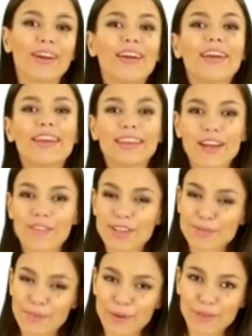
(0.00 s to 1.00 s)
Don't use
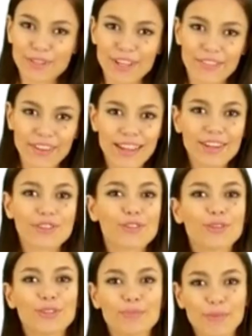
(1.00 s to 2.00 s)

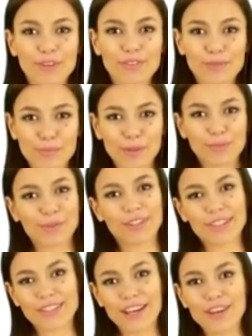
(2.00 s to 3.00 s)
acetyl-L-carnitine if you have an
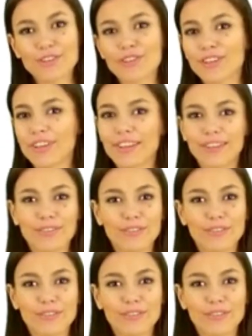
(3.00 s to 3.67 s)
underactive thyroid.